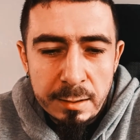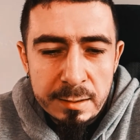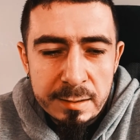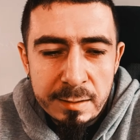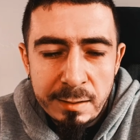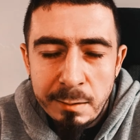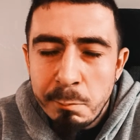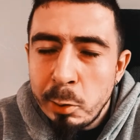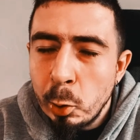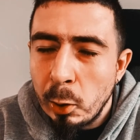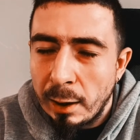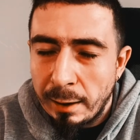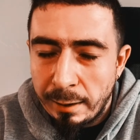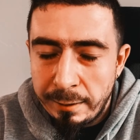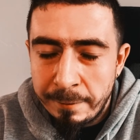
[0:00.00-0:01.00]

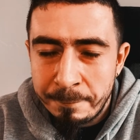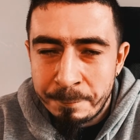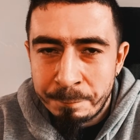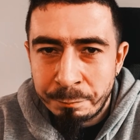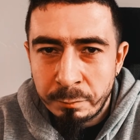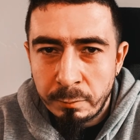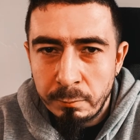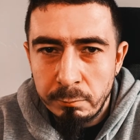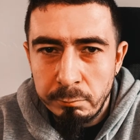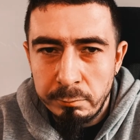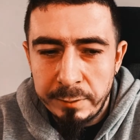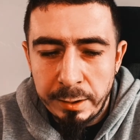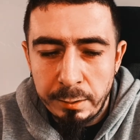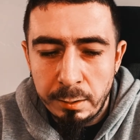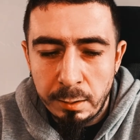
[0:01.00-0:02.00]
stimuli
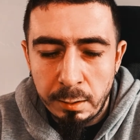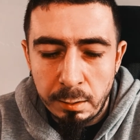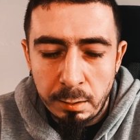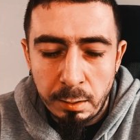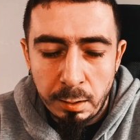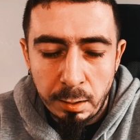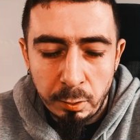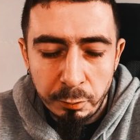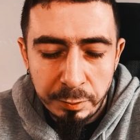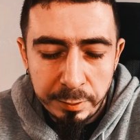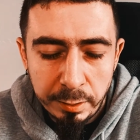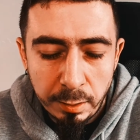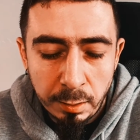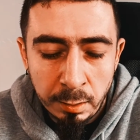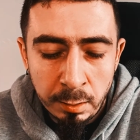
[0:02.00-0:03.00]
that are out
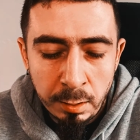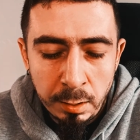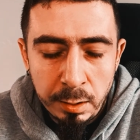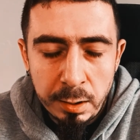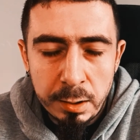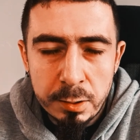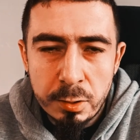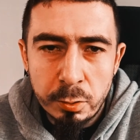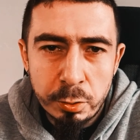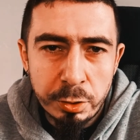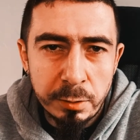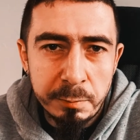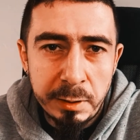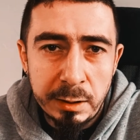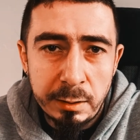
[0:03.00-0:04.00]
there in social
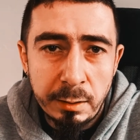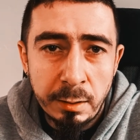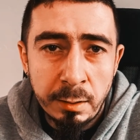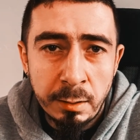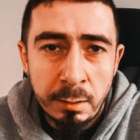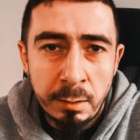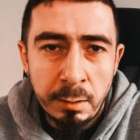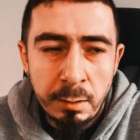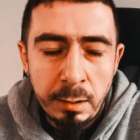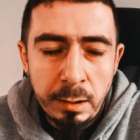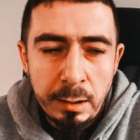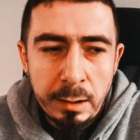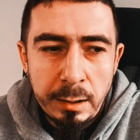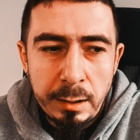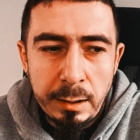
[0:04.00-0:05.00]
media.
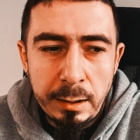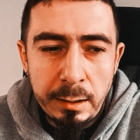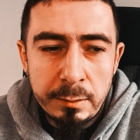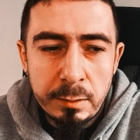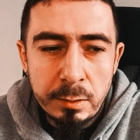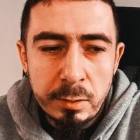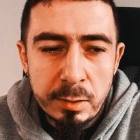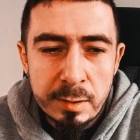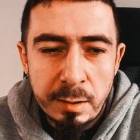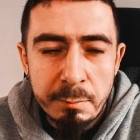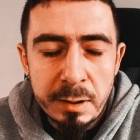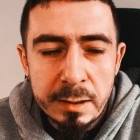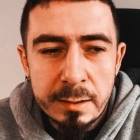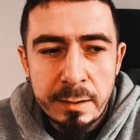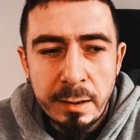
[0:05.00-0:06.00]
And to some
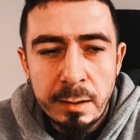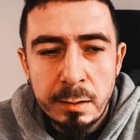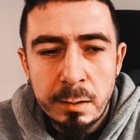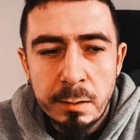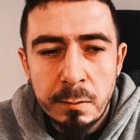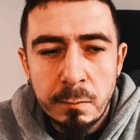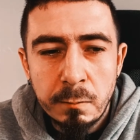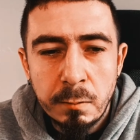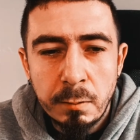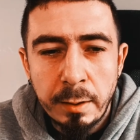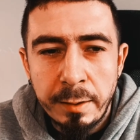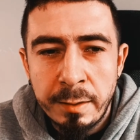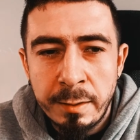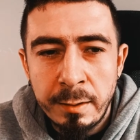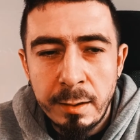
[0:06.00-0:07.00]
extent, I
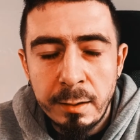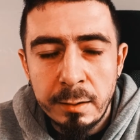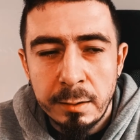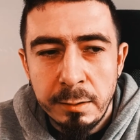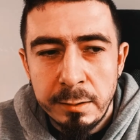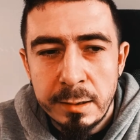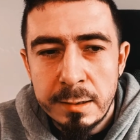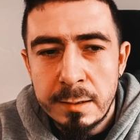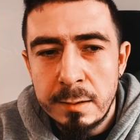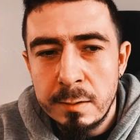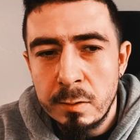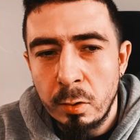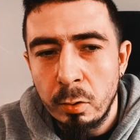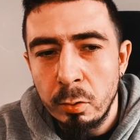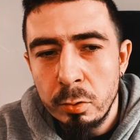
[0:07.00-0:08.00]
think this
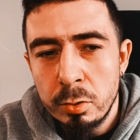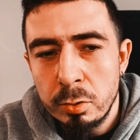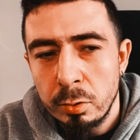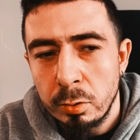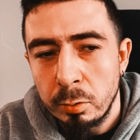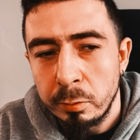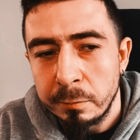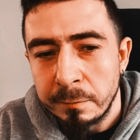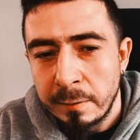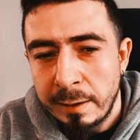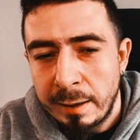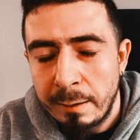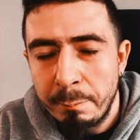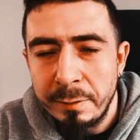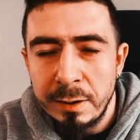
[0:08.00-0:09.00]
is also
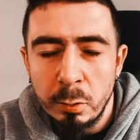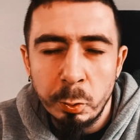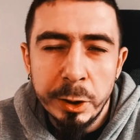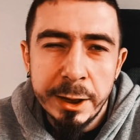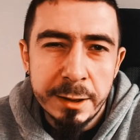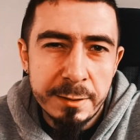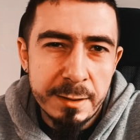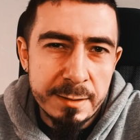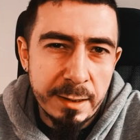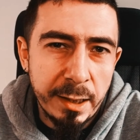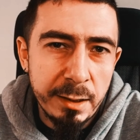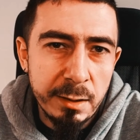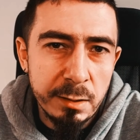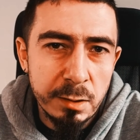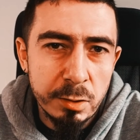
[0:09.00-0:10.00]
happening with the
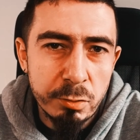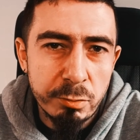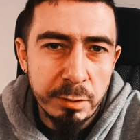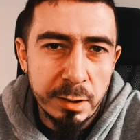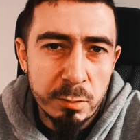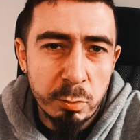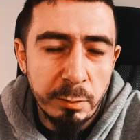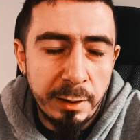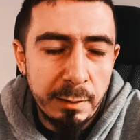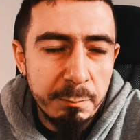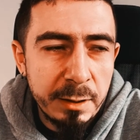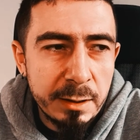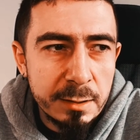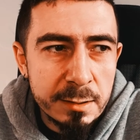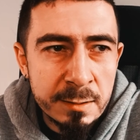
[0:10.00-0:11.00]
design industry as well,
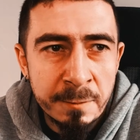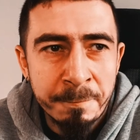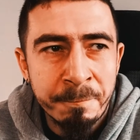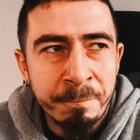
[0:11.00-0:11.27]
because